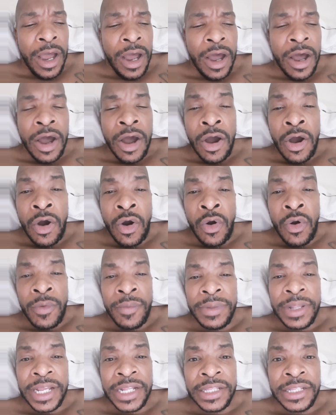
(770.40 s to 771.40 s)
I
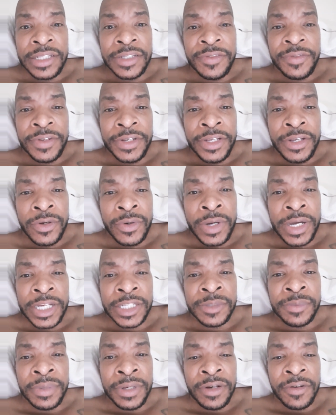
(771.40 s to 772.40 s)
hope that this video
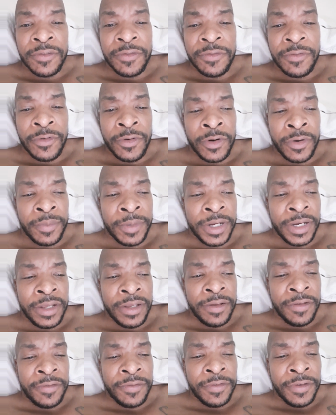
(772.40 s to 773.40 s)
has been
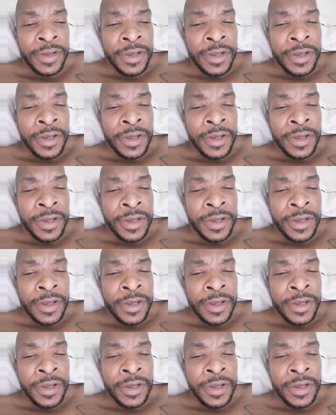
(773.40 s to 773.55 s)
informative.